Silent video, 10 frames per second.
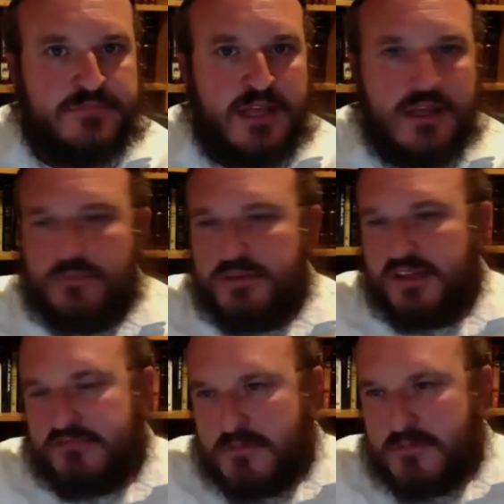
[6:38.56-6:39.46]
a
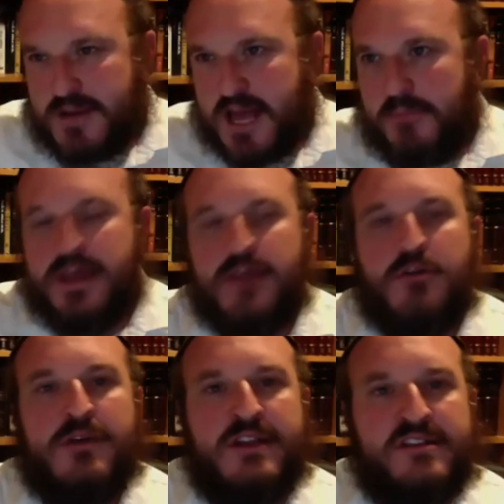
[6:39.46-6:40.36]
place where Rebbe Nachman had
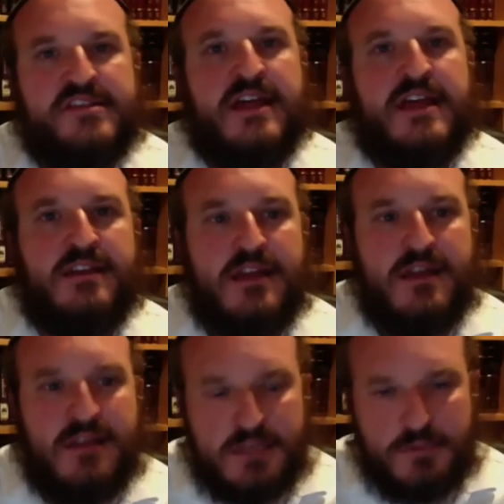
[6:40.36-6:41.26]
already said
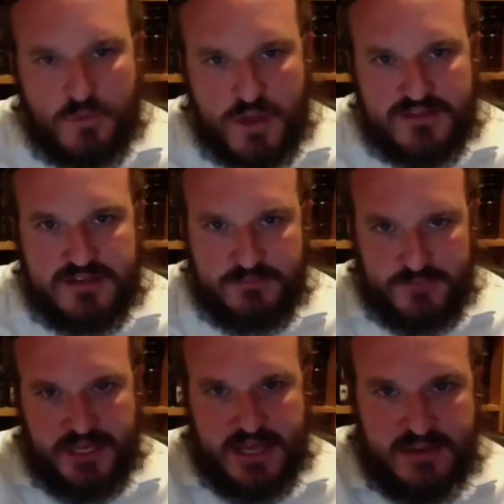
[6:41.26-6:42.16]
he would want to
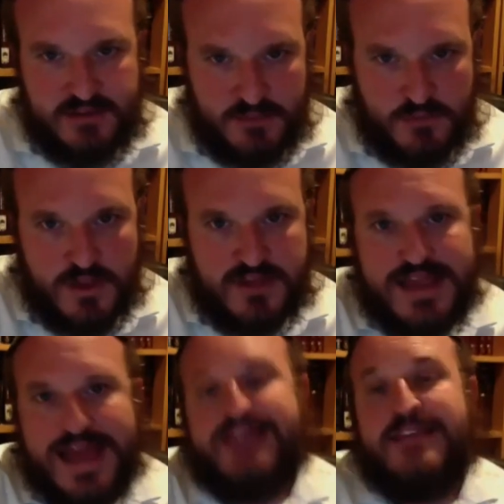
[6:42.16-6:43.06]
be at, he would want
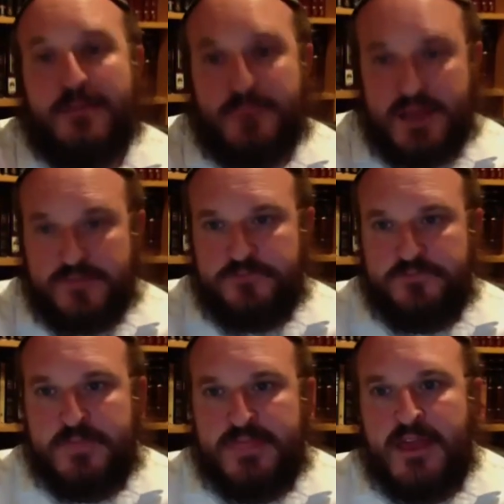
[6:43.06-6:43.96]
to end up at.
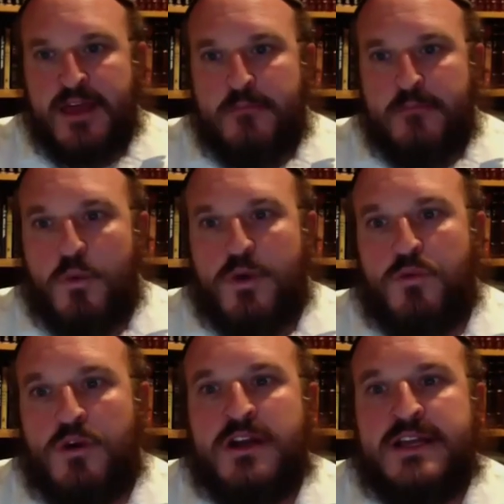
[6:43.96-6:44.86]
But when
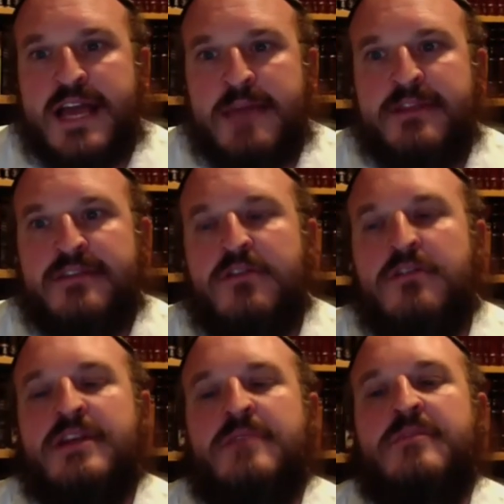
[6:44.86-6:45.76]
word came and
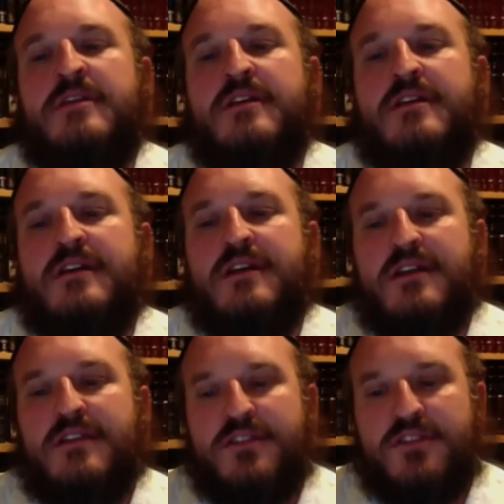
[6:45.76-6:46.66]
told him,
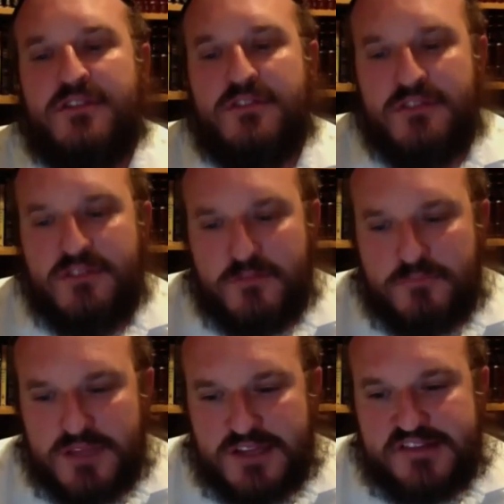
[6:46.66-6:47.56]
the
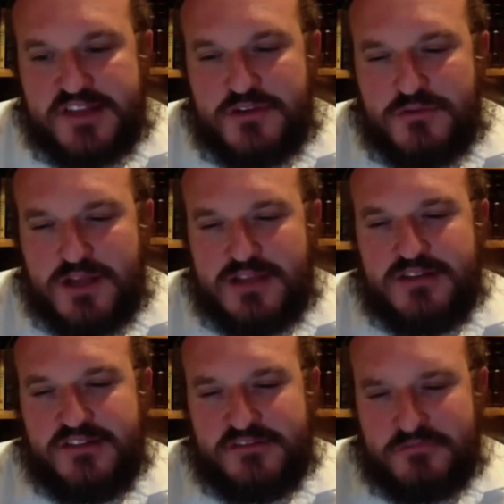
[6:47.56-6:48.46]
place that you
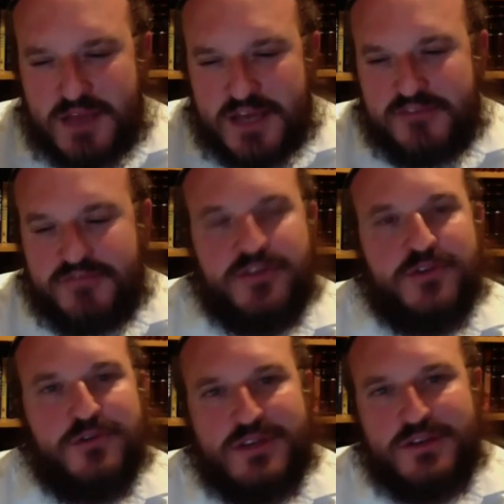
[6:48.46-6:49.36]
wanted is ready for
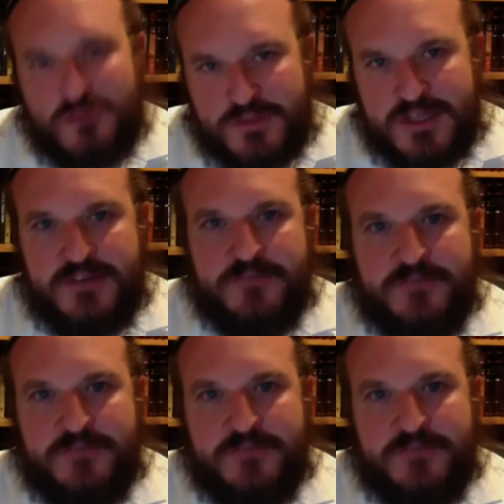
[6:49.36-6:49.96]
you in Uman,